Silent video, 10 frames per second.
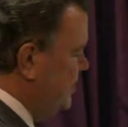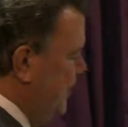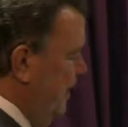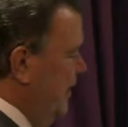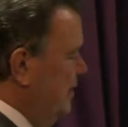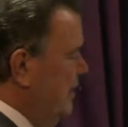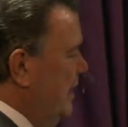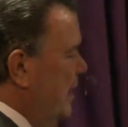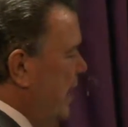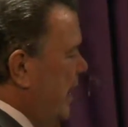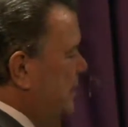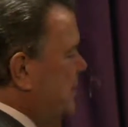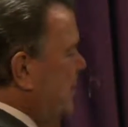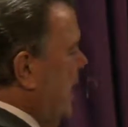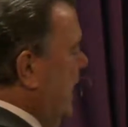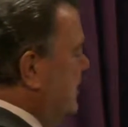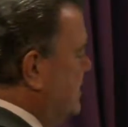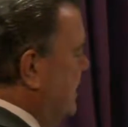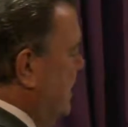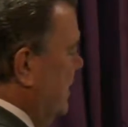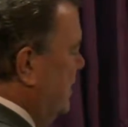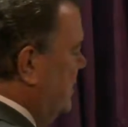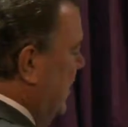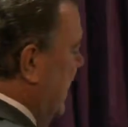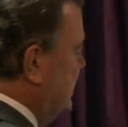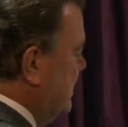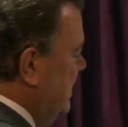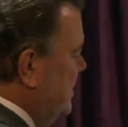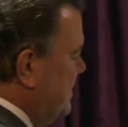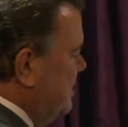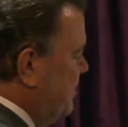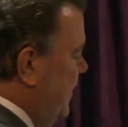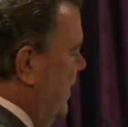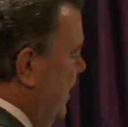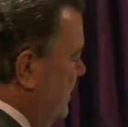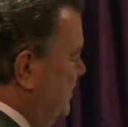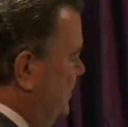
spirit, and Christ. Christ is a spirit.